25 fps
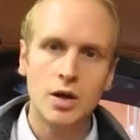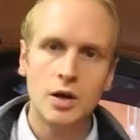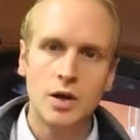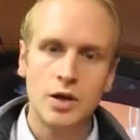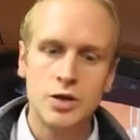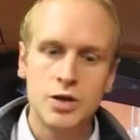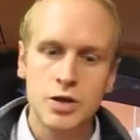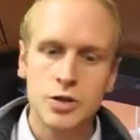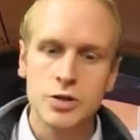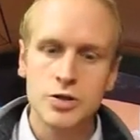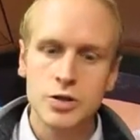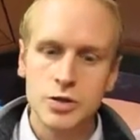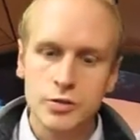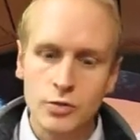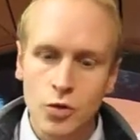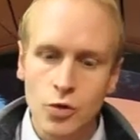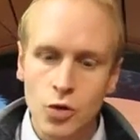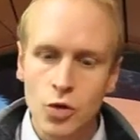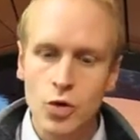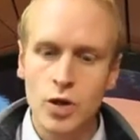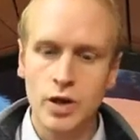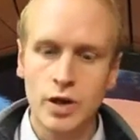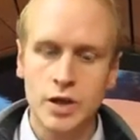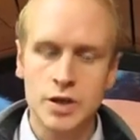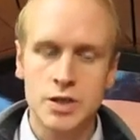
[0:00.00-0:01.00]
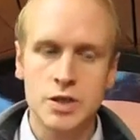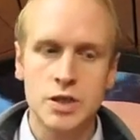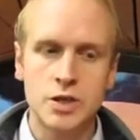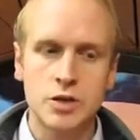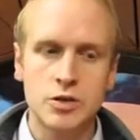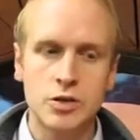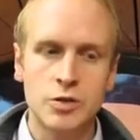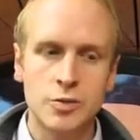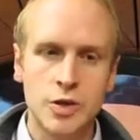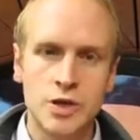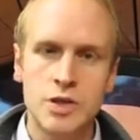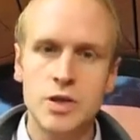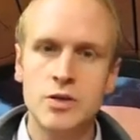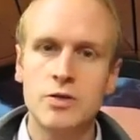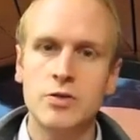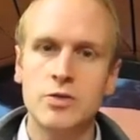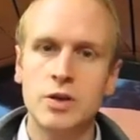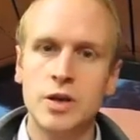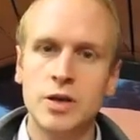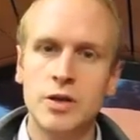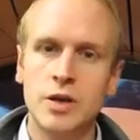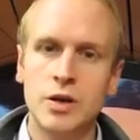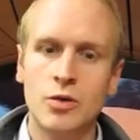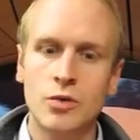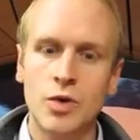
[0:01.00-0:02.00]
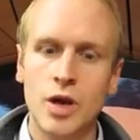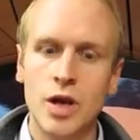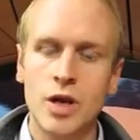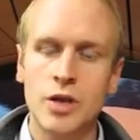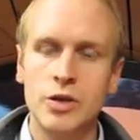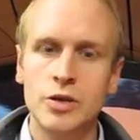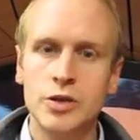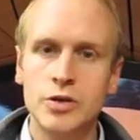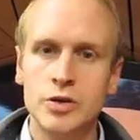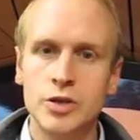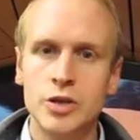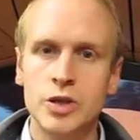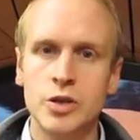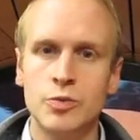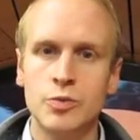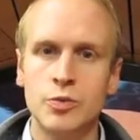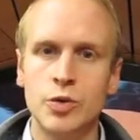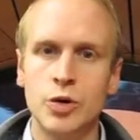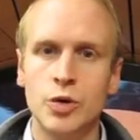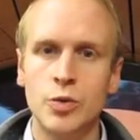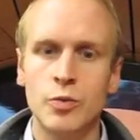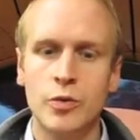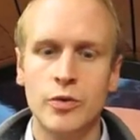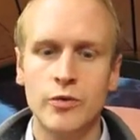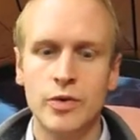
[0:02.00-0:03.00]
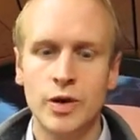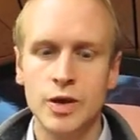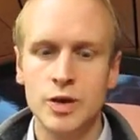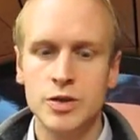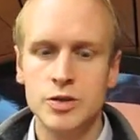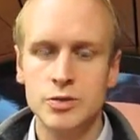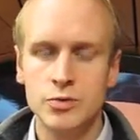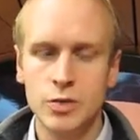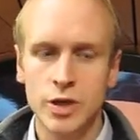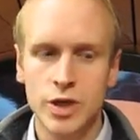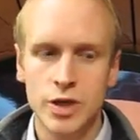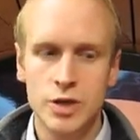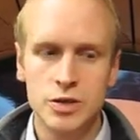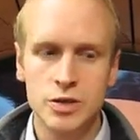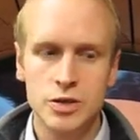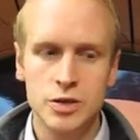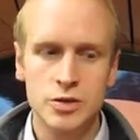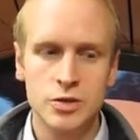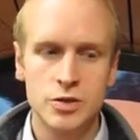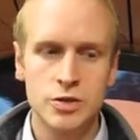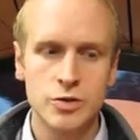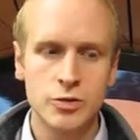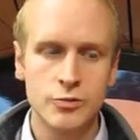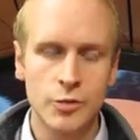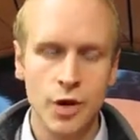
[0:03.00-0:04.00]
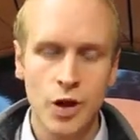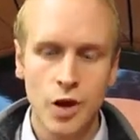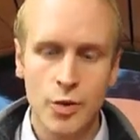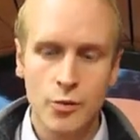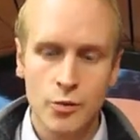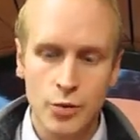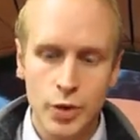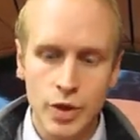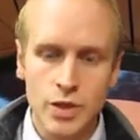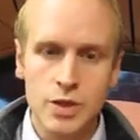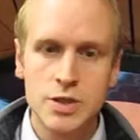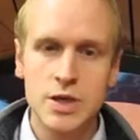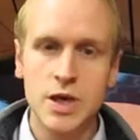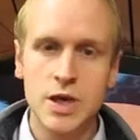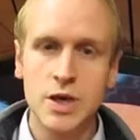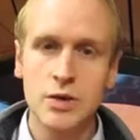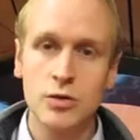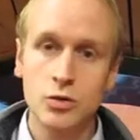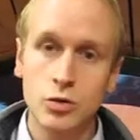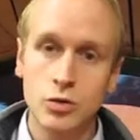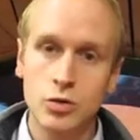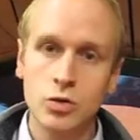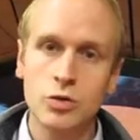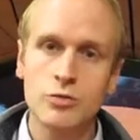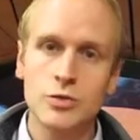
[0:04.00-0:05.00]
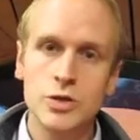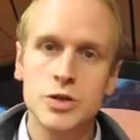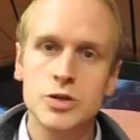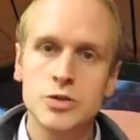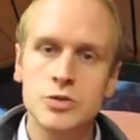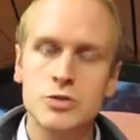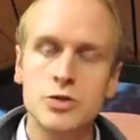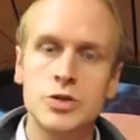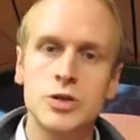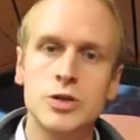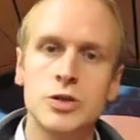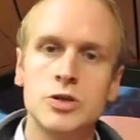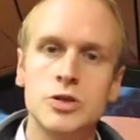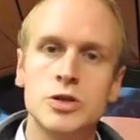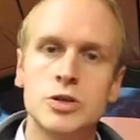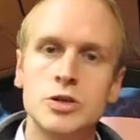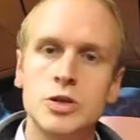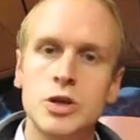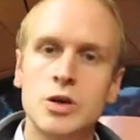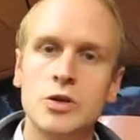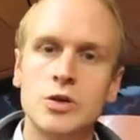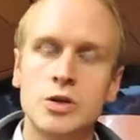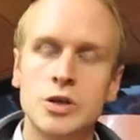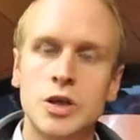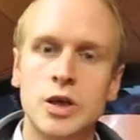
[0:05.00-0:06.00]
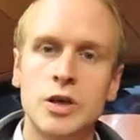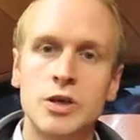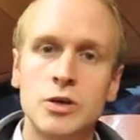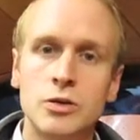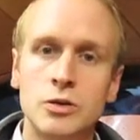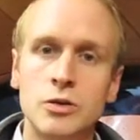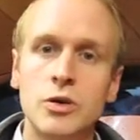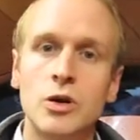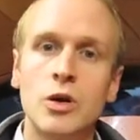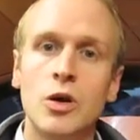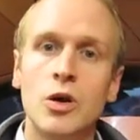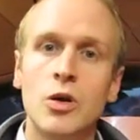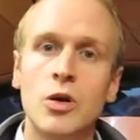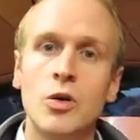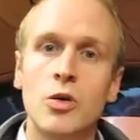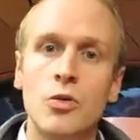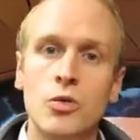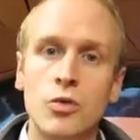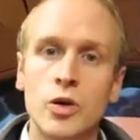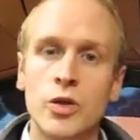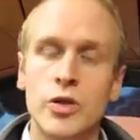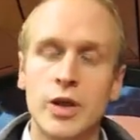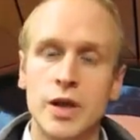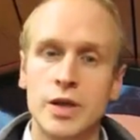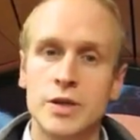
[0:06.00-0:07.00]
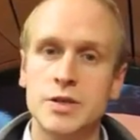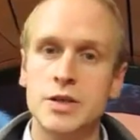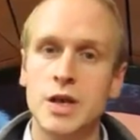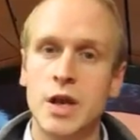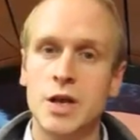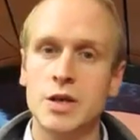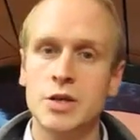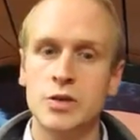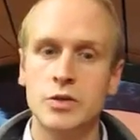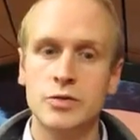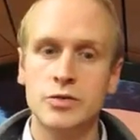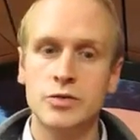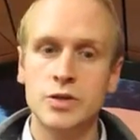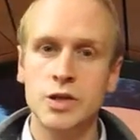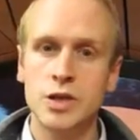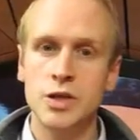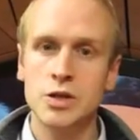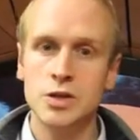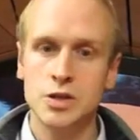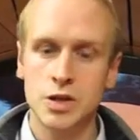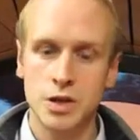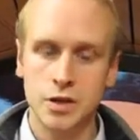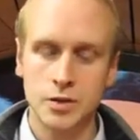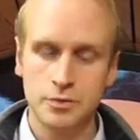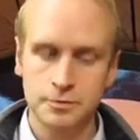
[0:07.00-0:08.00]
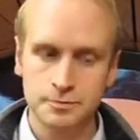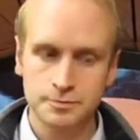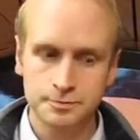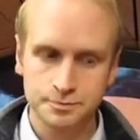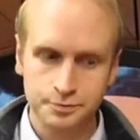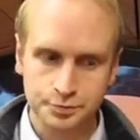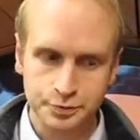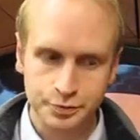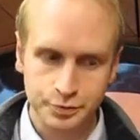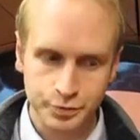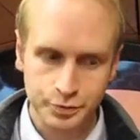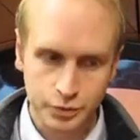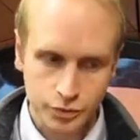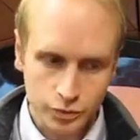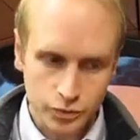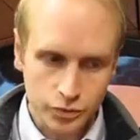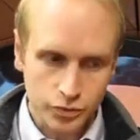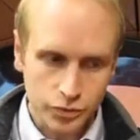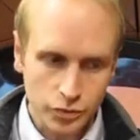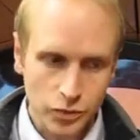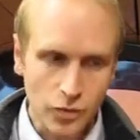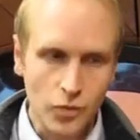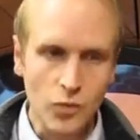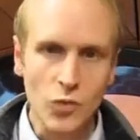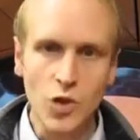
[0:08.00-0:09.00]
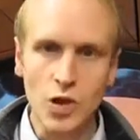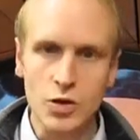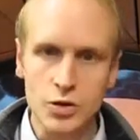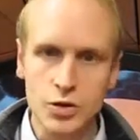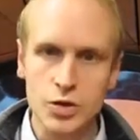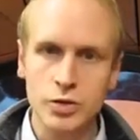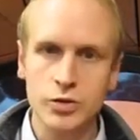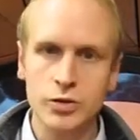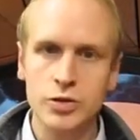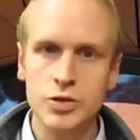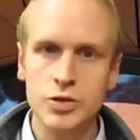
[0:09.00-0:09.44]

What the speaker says: And so sort of organising the material in that way and using the book provides a way to sort of bring together all the resources associated with that session of teaching so